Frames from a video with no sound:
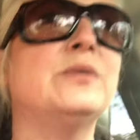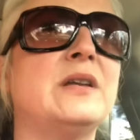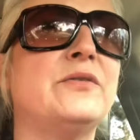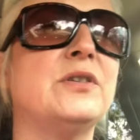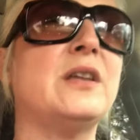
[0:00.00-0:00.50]

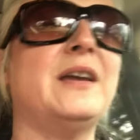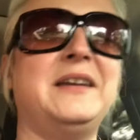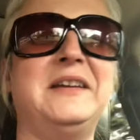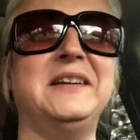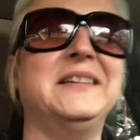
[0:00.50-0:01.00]

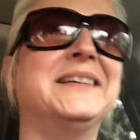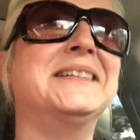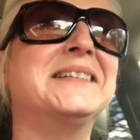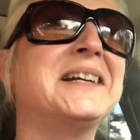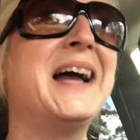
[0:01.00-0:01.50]
everything.
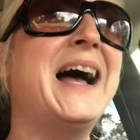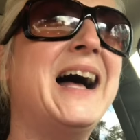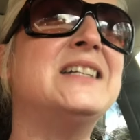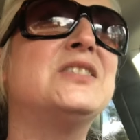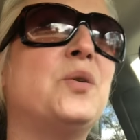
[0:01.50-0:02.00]

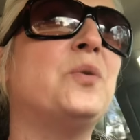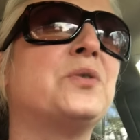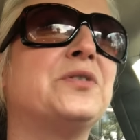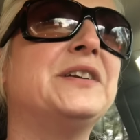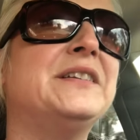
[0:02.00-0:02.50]
I just
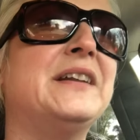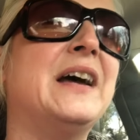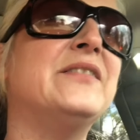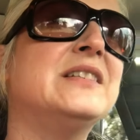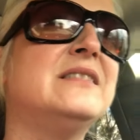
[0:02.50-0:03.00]
order it and
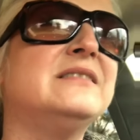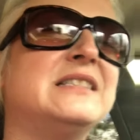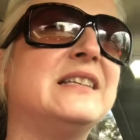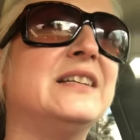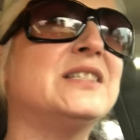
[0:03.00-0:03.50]
have it
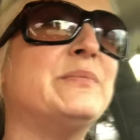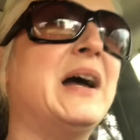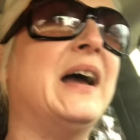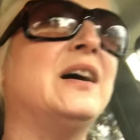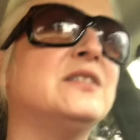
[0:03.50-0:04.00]
sent to my
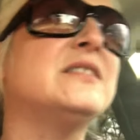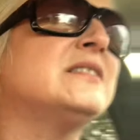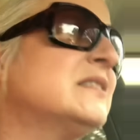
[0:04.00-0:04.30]
house.